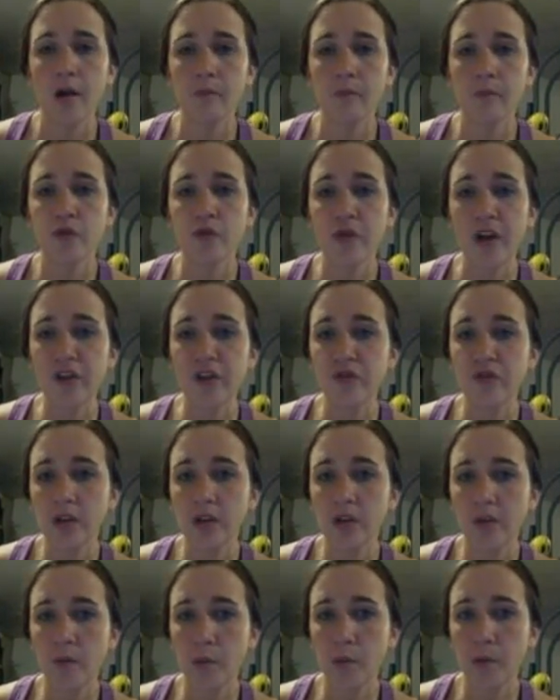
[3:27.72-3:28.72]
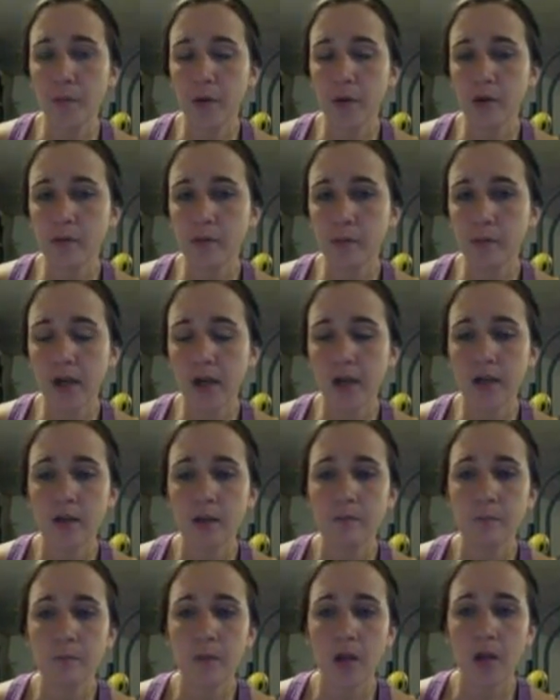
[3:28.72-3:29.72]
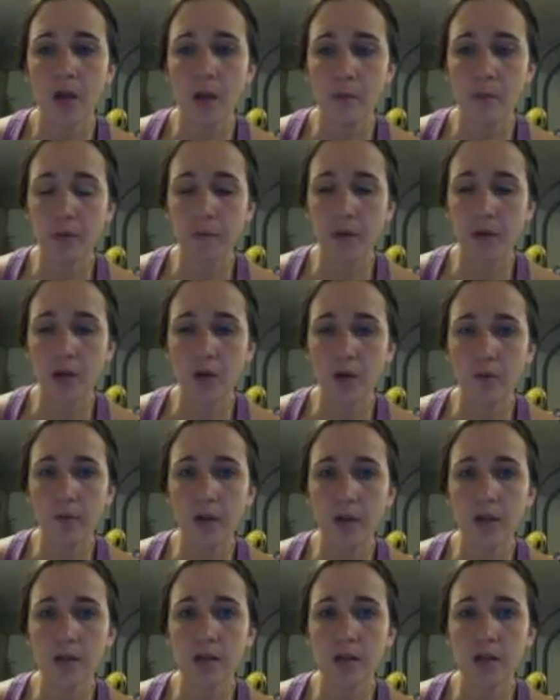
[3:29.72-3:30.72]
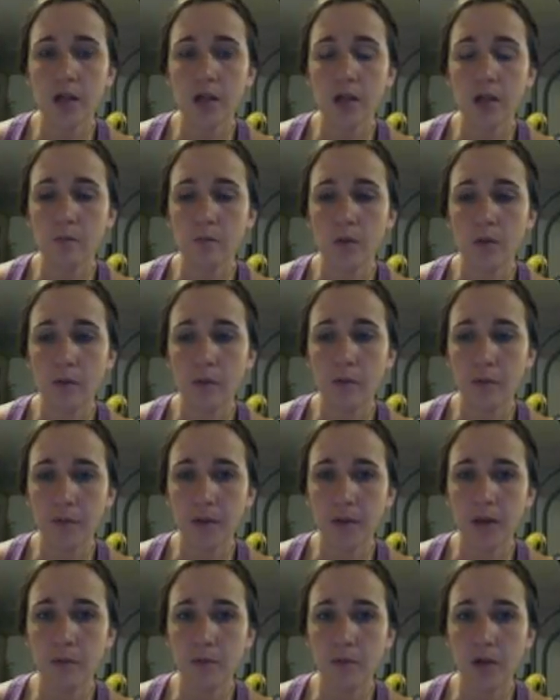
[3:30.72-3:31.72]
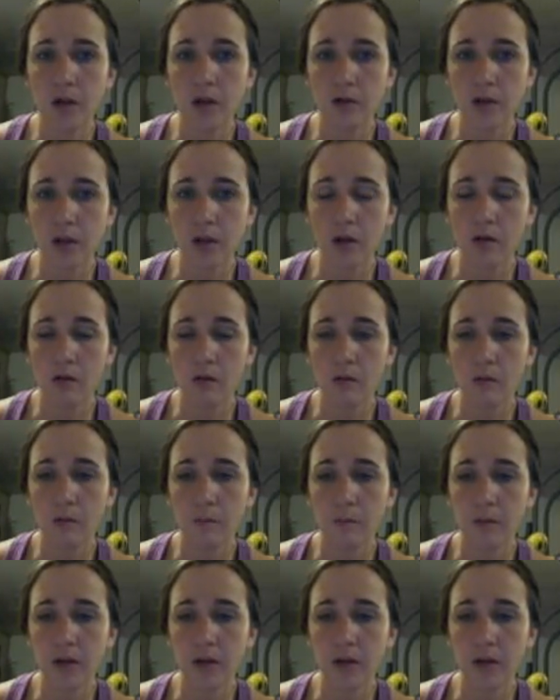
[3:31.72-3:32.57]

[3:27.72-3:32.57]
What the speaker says: Strategies of the proposed plan: implementing a reading team, implementing PLC,